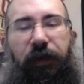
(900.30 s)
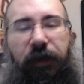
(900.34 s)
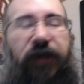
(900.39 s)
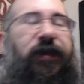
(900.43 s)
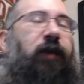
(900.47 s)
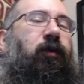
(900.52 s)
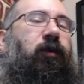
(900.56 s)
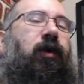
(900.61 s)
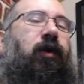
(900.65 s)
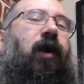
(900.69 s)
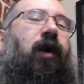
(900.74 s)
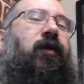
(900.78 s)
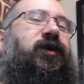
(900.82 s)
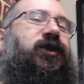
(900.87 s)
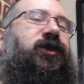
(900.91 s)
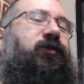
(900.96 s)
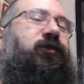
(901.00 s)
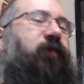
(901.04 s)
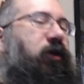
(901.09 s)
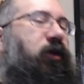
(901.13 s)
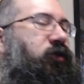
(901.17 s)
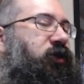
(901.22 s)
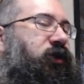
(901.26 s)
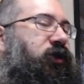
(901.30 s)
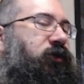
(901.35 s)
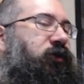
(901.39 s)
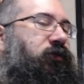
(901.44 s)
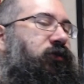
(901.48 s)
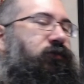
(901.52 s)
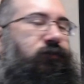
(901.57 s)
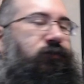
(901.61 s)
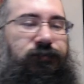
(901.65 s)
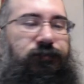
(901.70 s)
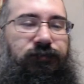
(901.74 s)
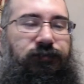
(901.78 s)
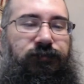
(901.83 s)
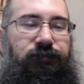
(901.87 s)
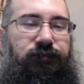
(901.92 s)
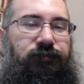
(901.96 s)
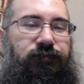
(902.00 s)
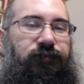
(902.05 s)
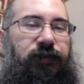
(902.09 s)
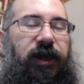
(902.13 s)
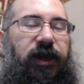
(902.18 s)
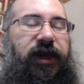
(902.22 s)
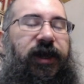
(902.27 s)
they were always supposed to.
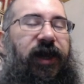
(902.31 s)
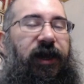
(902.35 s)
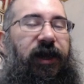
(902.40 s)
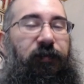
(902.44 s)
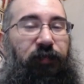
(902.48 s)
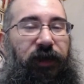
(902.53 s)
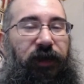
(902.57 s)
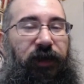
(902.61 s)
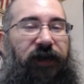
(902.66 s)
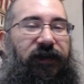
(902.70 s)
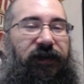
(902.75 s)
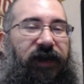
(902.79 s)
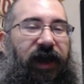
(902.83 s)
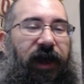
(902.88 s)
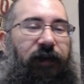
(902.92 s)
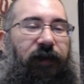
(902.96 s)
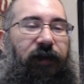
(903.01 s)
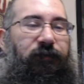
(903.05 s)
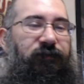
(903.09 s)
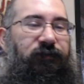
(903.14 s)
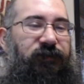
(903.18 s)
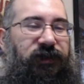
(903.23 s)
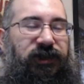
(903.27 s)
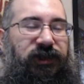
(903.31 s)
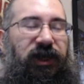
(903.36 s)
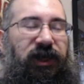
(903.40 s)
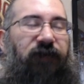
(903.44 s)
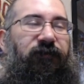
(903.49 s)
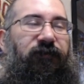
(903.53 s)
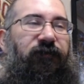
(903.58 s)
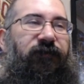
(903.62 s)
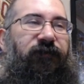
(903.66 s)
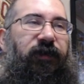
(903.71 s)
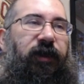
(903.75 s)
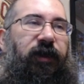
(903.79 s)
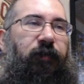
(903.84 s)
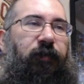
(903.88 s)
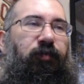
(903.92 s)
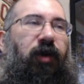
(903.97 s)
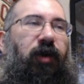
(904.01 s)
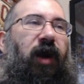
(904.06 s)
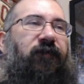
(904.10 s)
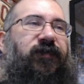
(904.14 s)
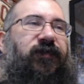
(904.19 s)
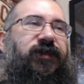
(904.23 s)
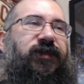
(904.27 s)
Again, play the game. Self-fulfilling
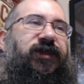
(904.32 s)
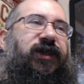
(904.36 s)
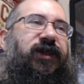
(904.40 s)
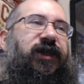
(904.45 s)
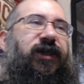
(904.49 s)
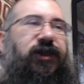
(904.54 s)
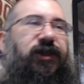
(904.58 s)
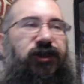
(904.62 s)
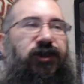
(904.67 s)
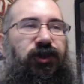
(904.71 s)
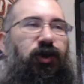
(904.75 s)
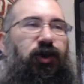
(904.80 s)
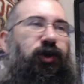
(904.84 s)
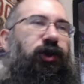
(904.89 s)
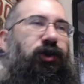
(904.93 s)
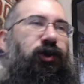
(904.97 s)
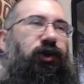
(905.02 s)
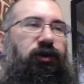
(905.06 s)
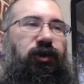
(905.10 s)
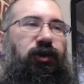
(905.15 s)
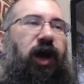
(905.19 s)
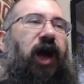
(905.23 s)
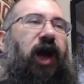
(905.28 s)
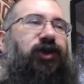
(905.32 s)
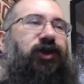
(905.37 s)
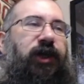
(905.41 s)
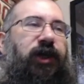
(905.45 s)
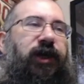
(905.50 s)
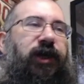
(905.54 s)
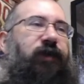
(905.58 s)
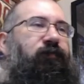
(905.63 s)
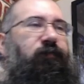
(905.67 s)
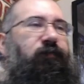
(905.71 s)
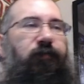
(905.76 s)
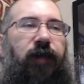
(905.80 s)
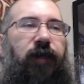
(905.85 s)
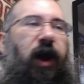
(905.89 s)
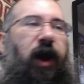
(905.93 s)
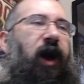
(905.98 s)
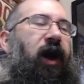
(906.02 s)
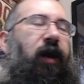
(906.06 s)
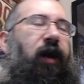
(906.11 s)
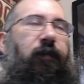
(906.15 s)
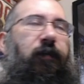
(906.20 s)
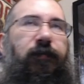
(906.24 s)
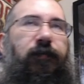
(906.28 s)
prophecy, circular logic,
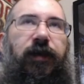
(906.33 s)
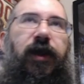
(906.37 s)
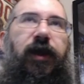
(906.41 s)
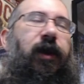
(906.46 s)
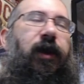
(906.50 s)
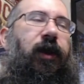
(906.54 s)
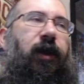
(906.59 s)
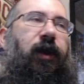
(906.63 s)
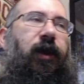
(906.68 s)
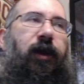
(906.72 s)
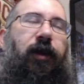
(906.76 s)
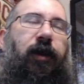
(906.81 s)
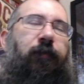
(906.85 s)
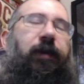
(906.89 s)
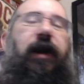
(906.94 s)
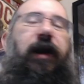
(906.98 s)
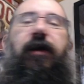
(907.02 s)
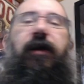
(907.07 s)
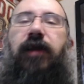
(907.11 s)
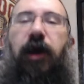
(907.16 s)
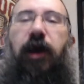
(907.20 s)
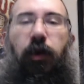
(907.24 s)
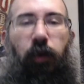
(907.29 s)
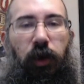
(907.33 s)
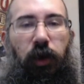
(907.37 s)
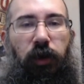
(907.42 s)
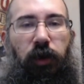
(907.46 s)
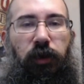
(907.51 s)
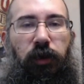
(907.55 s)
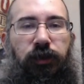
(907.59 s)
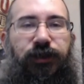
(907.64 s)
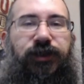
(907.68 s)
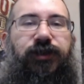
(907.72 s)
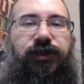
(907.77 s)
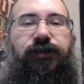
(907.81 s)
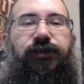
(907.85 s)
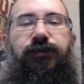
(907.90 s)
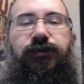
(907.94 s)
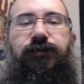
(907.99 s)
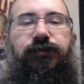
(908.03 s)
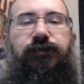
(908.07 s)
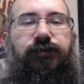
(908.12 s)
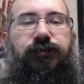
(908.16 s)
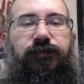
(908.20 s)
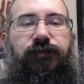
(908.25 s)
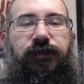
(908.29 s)
um, parallel worlds.
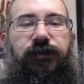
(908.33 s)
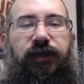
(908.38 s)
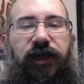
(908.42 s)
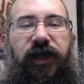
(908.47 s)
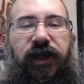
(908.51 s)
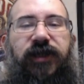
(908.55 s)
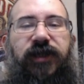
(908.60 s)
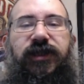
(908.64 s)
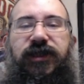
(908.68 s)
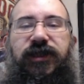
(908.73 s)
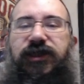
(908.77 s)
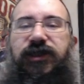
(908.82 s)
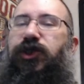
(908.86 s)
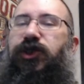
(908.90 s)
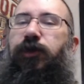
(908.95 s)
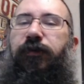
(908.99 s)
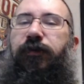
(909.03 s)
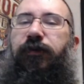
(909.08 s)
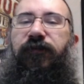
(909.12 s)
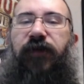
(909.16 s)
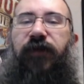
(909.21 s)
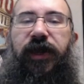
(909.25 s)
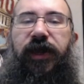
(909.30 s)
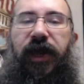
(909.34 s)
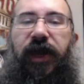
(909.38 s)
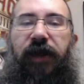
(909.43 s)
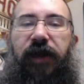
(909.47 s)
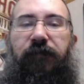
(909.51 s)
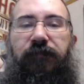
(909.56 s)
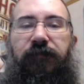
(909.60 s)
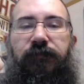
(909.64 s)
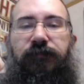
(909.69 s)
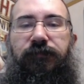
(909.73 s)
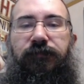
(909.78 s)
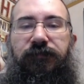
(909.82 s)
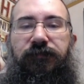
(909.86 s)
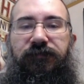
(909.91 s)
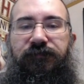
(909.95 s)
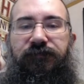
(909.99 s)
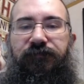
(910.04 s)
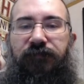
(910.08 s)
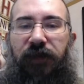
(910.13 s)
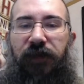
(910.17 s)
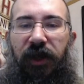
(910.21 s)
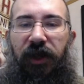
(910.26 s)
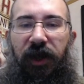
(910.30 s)
It's a super fun game.
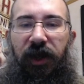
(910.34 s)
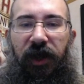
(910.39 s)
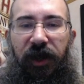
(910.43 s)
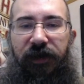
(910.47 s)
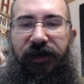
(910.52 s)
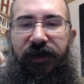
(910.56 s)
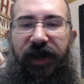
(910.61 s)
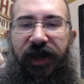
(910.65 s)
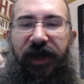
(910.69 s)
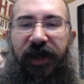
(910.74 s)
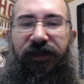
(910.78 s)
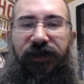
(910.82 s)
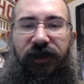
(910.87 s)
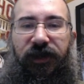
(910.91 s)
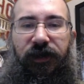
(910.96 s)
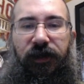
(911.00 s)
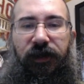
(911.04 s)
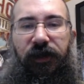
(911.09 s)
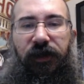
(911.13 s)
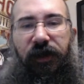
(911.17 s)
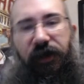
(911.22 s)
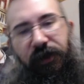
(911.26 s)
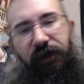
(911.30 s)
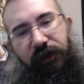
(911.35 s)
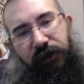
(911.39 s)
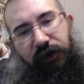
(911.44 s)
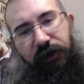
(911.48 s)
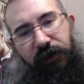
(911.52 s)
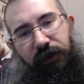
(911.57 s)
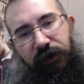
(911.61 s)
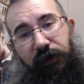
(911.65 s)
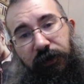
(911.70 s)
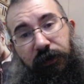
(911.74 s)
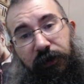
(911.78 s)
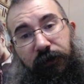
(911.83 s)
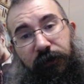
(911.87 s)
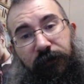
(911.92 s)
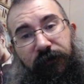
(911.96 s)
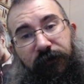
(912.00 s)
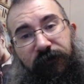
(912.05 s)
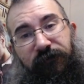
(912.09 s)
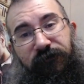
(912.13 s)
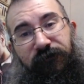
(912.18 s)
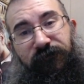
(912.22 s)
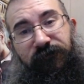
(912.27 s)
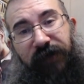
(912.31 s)
Nathan
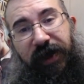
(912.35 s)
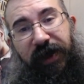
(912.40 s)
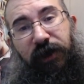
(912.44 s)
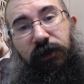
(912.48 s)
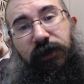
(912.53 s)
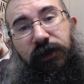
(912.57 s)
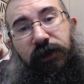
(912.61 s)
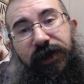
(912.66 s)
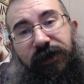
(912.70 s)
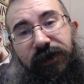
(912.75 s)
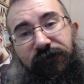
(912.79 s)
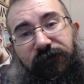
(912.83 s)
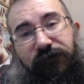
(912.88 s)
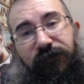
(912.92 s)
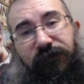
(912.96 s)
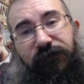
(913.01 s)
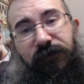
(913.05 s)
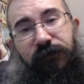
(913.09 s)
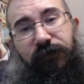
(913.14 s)
Failliff